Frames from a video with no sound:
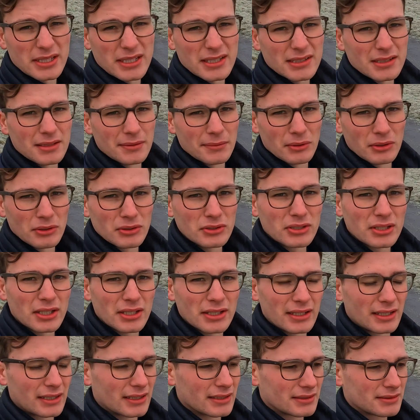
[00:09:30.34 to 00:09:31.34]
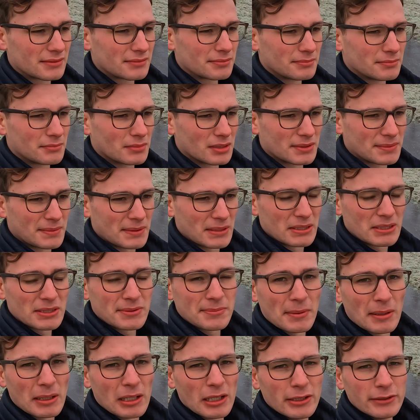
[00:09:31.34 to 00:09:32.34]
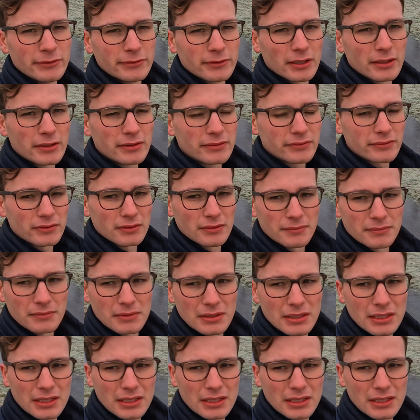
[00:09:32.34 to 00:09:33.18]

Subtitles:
to be honest. I think it must be spillover from